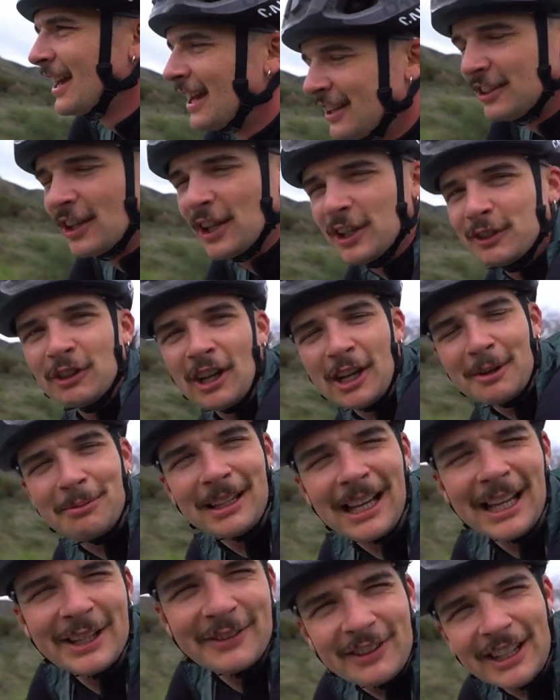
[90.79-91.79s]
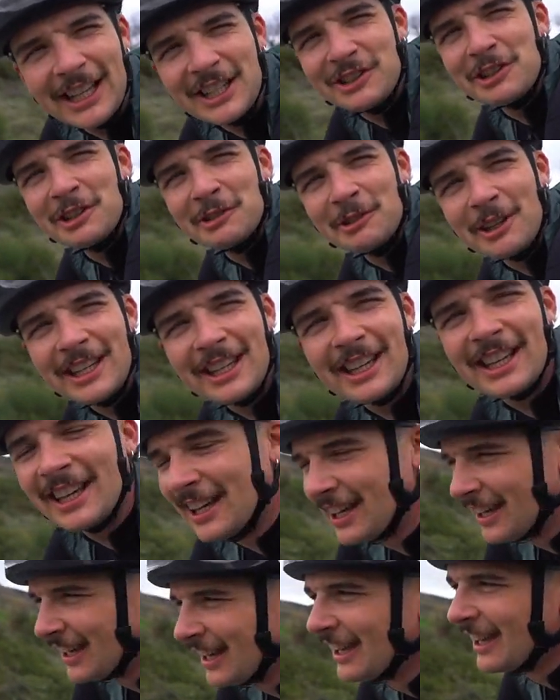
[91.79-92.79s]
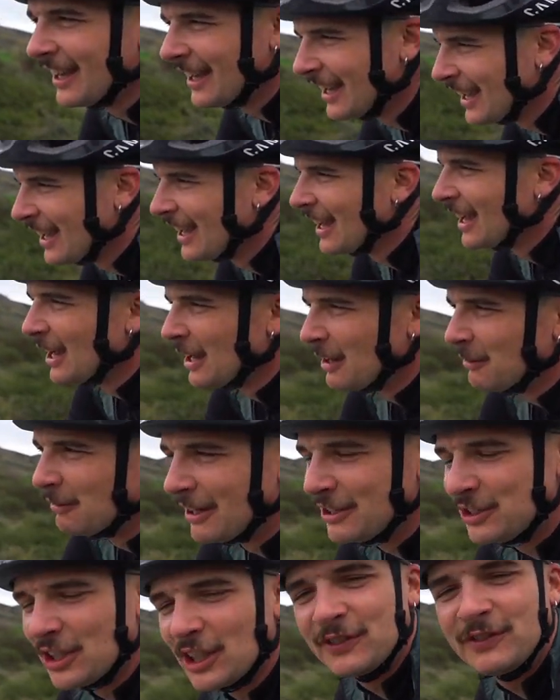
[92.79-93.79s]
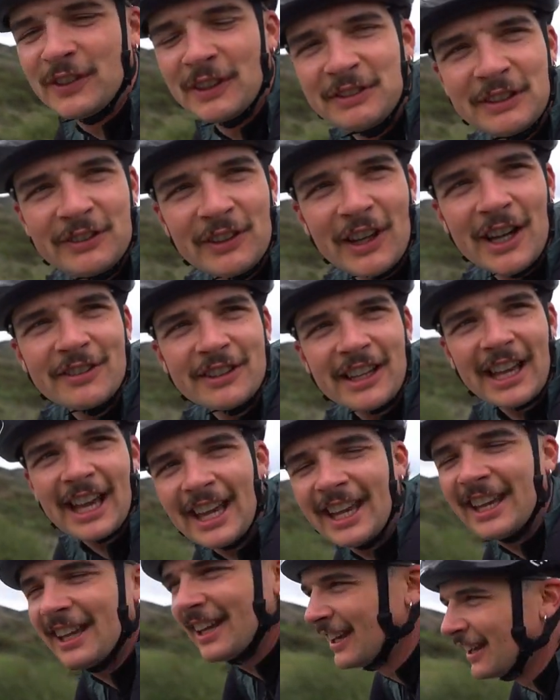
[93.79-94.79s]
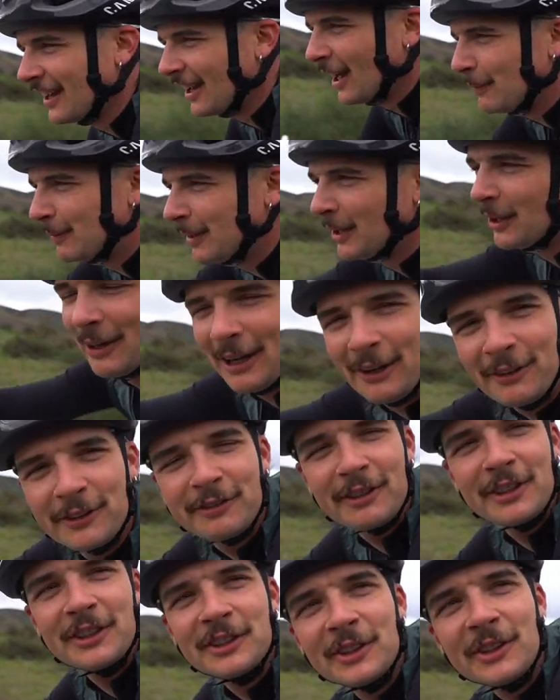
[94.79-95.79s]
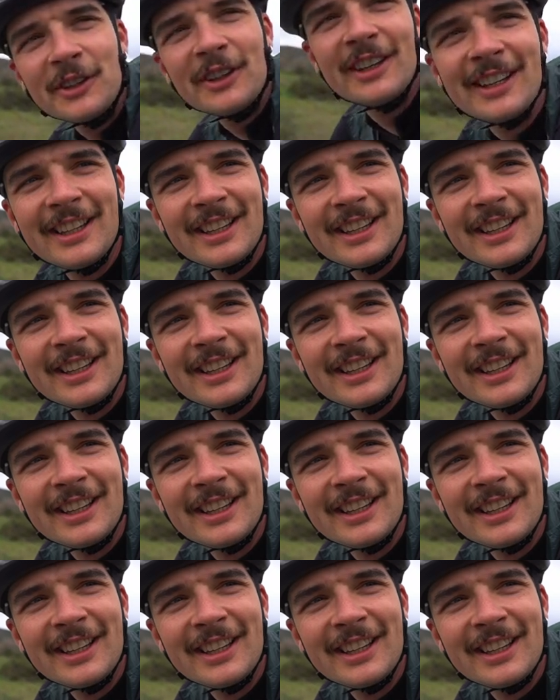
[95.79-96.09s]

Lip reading: ride planned for later in the week, where it's just 55k uphill out the front door.